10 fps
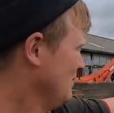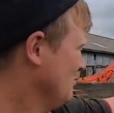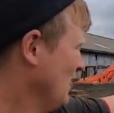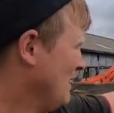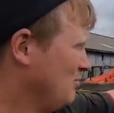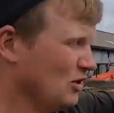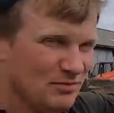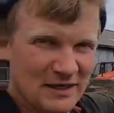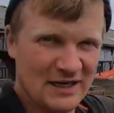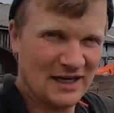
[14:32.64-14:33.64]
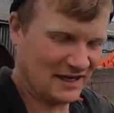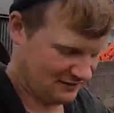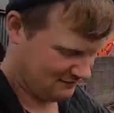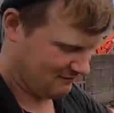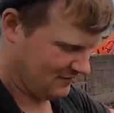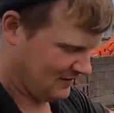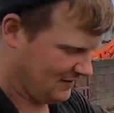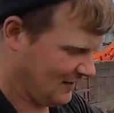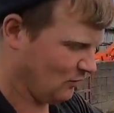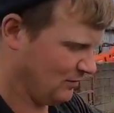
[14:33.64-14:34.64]
but that bull being here,
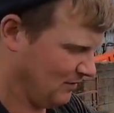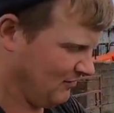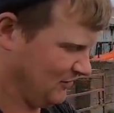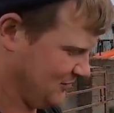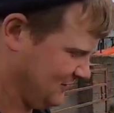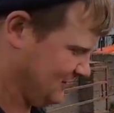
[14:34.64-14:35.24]
they will be bothered.